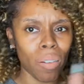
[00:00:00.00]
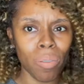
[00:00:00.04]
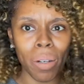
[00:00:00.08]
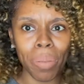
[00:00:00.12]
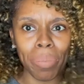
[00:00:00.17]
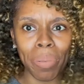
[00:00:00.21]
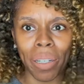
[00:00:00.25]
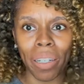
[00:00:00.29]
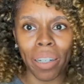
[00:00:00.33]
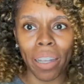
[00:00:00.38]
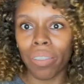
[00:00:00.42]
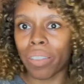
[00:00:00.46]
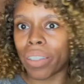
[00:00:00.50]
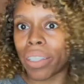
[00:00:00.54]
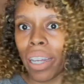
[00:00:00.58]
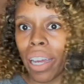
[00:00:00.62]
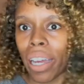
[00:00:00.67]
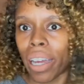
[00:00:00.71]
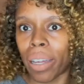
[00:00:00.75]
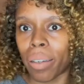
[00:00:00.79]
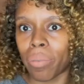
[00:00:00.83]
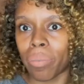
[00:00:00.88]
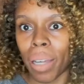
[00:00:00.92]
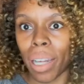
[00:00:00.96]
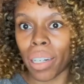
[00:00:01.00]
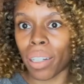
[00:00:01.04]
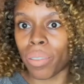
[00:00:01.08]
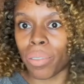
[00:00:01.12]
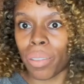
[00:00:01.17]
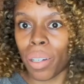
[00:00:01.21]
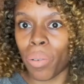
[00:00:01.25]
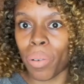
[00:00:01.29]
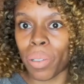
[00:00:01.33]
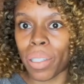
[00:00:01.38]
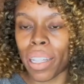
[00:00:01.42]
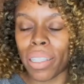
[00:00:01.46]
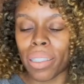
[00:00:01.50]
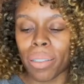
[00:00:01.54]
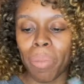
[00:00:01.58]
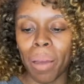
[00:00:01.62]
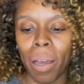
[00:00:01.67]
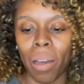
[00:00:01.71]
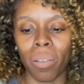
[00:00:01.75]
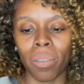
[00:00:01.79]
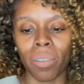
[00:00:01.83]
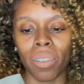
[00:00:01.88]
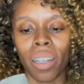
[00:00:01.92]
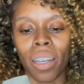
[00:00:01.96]
it every time. I don't know what that's
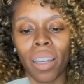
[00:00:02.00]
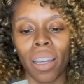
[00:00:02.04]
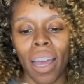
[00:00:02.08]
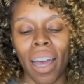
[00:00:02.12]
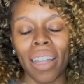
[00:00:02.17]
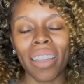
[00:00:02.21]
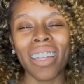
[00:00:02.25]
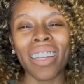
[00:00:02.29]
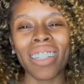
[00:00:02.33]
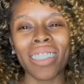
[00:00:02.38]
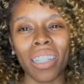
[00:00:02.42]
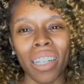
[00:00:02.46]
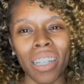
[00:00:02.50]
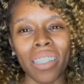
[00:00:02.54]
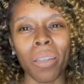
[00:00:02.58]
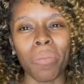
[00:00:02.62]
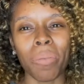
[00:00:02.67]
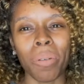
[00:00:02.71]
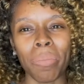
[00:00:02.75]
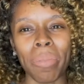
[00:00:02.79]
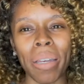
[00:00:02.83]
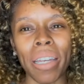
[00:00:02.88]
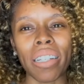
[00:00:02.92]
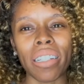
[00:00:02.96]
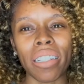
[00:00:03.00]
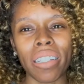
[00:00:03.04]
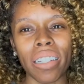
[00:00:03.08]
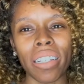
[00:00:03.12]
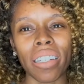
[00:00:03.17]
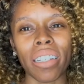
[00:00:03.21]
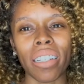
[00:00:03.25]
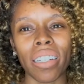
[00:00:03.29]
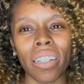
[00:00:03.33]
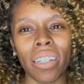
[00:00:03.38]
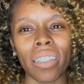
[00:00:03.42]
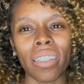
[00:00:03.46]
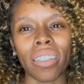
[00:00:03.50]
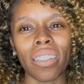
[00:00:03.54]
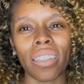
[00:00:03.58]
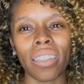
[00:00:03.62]
about. I think it's because I'm impatient.